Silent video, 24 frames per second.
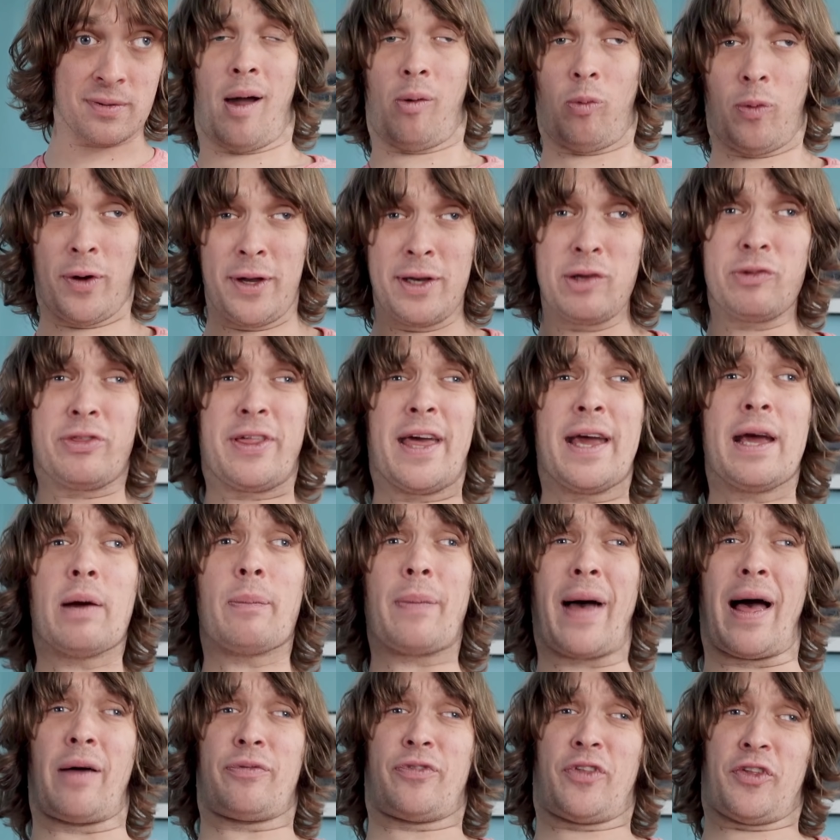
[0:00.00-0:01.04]
When you think
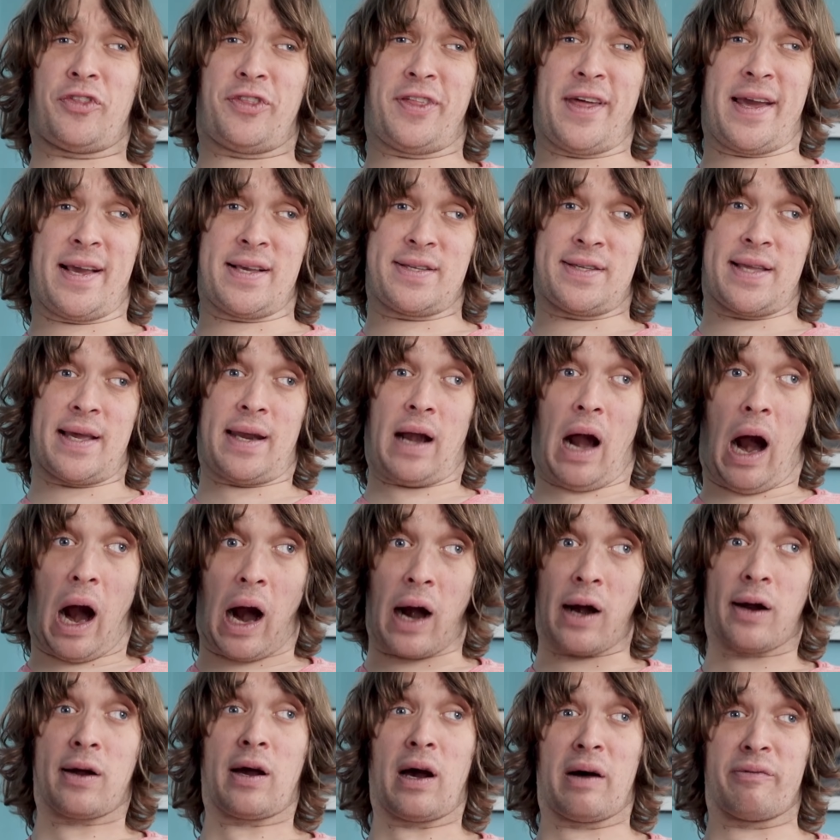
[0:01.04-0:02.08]
about the things that
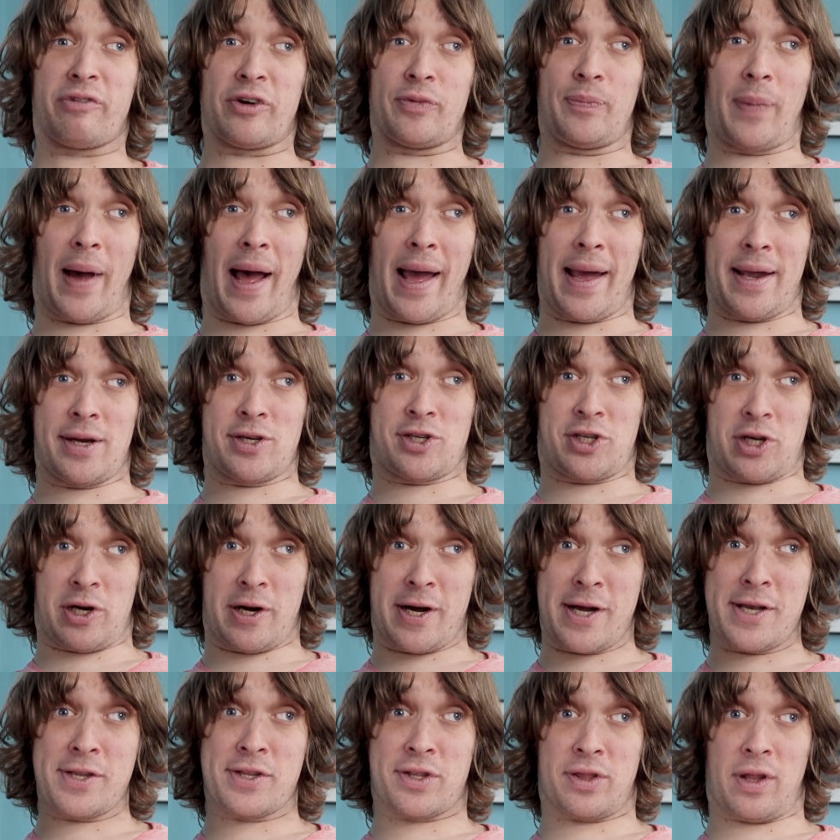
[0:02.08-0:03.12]
are covered by
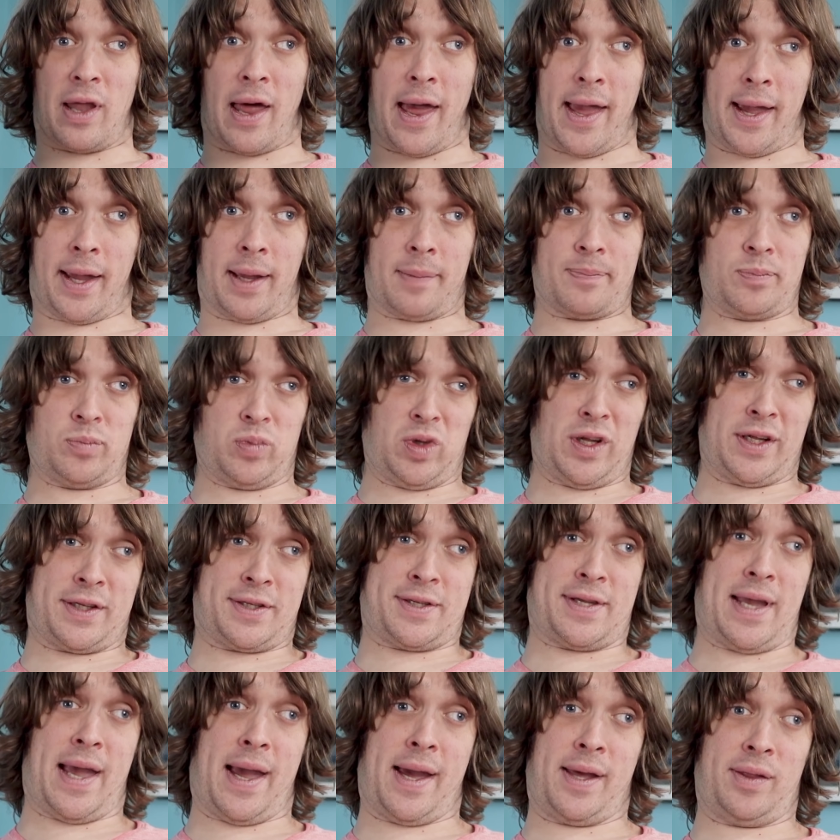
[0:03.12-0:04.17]
insurance, like let's
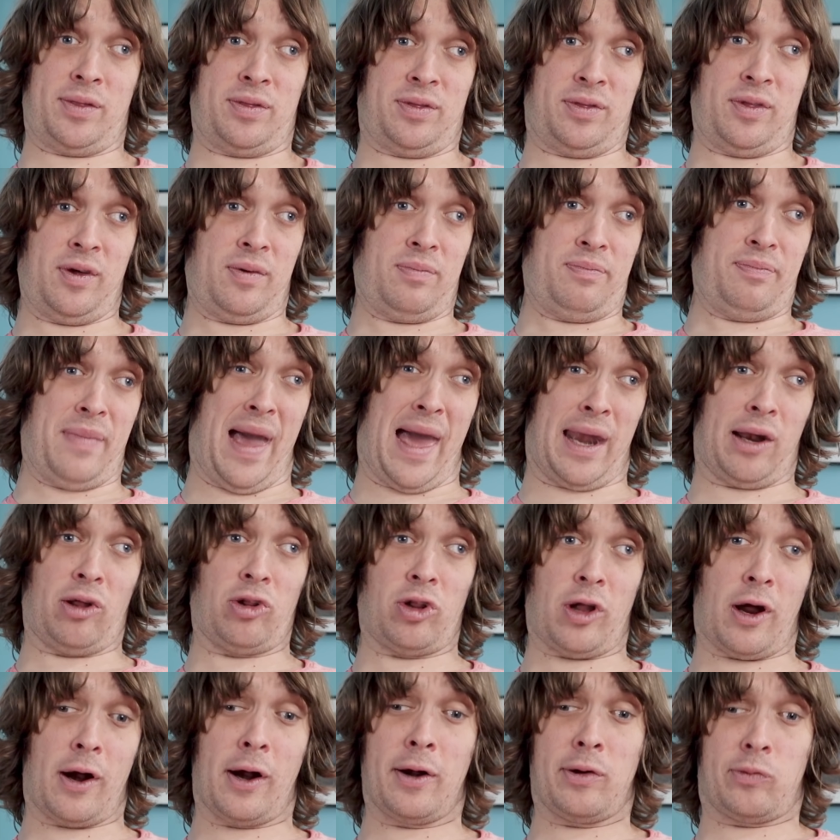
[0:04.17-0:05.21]
say the Med
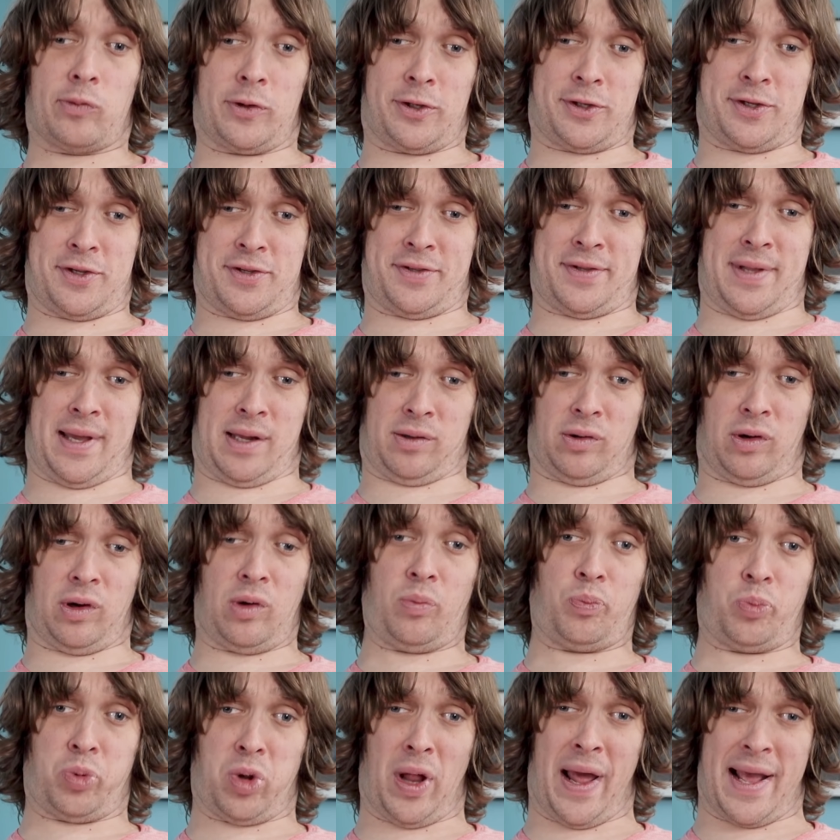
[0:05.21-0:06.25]
Alert, which is that little
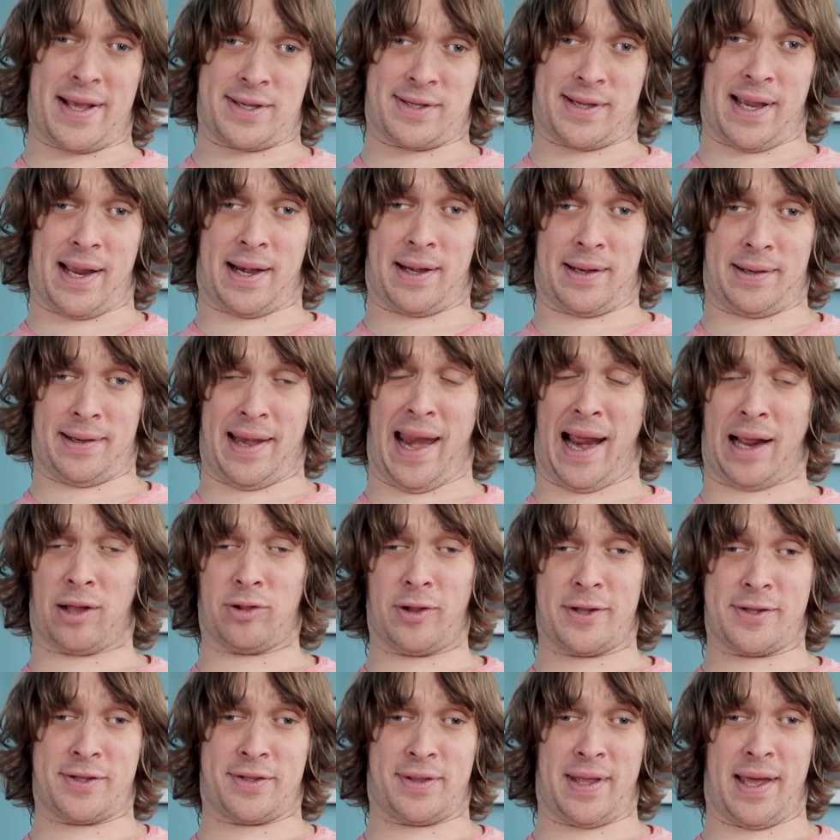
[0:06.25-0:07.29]
plastic
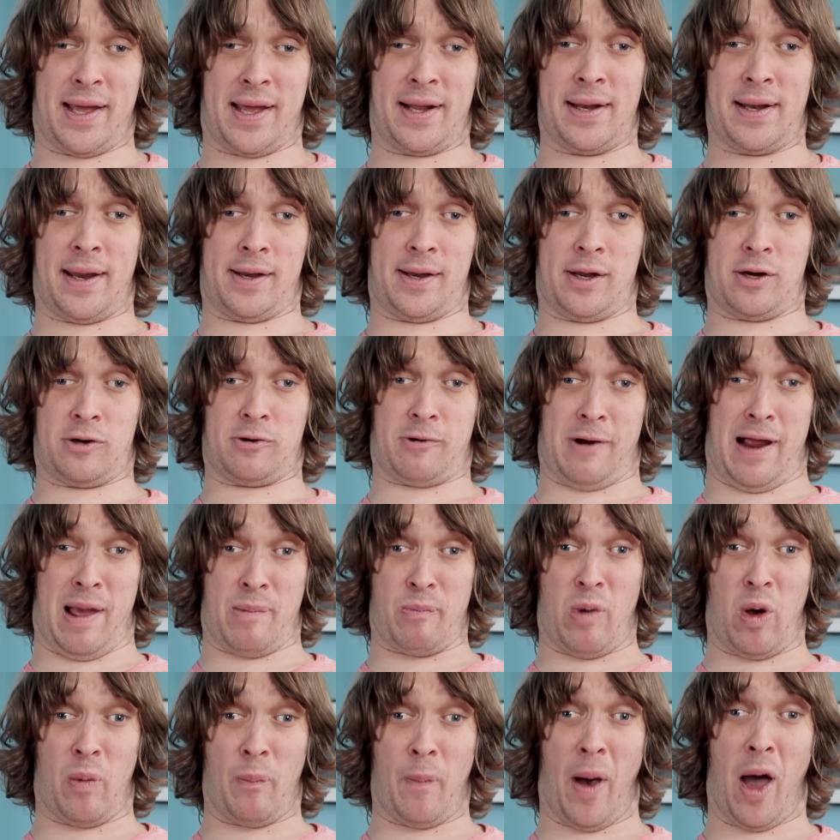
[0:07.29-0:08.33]
necklace thing that your
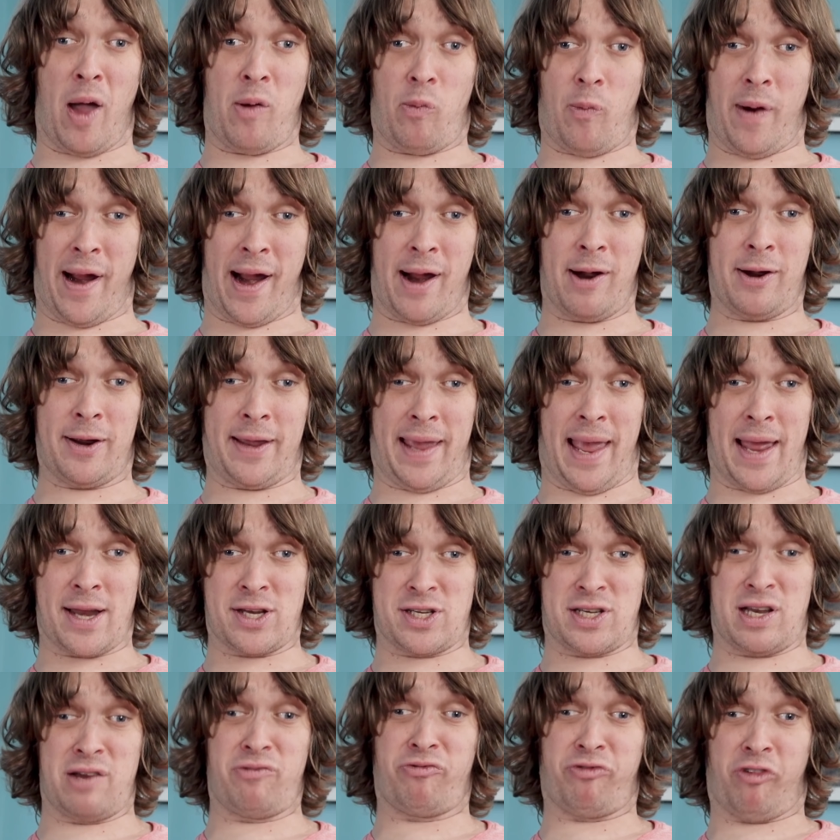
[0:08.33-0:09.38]
grandma might wear in case
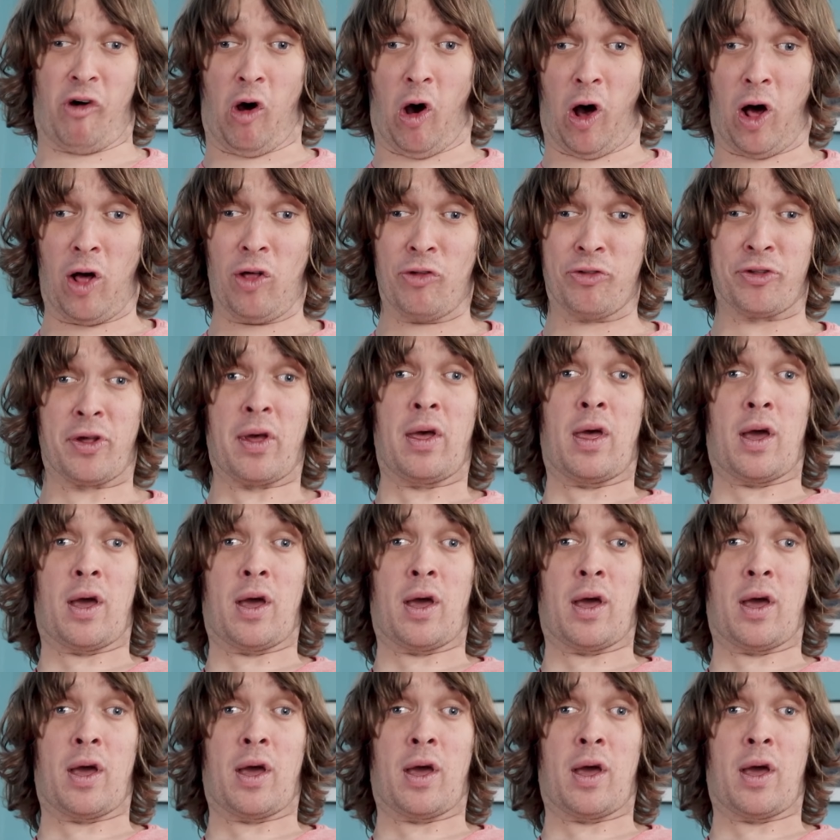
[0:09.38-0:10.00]
she falls,